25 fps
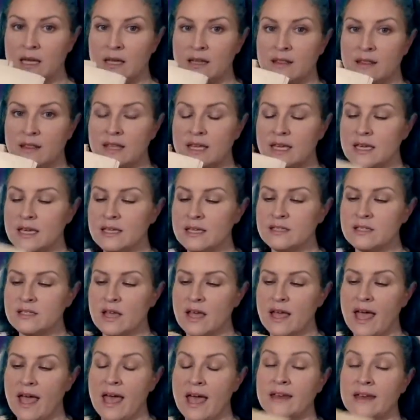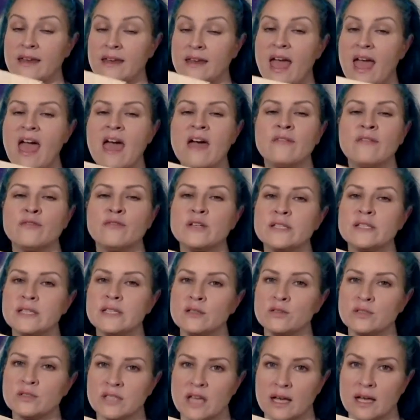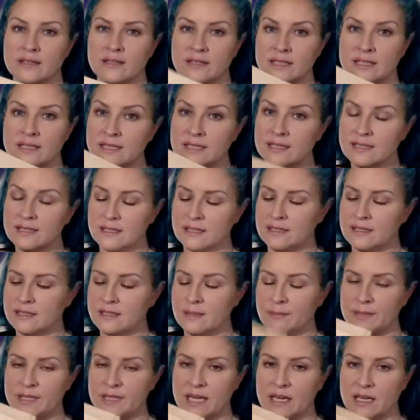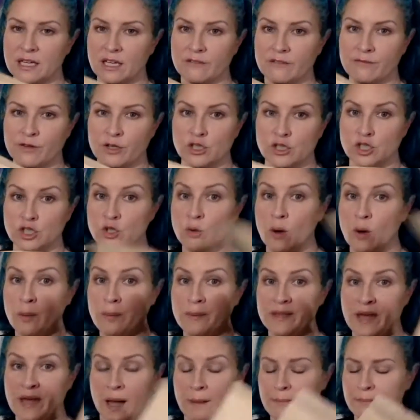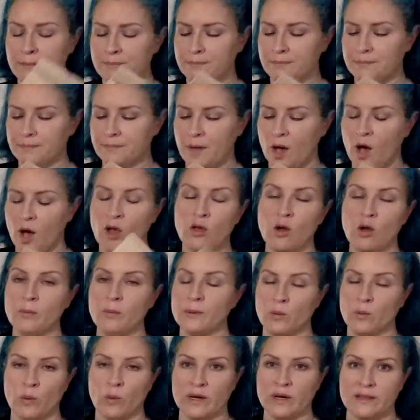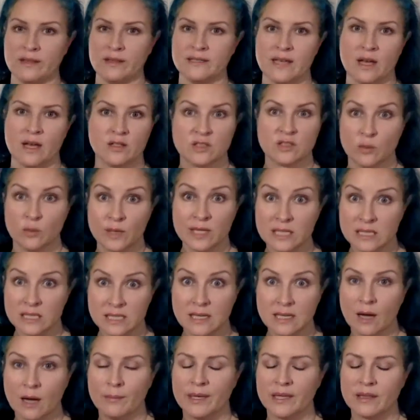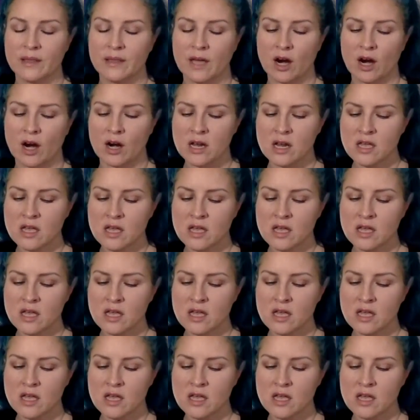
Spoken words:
These and every single side, this is intimidating at first. You open, I'll open one of these out so we can see how big they are.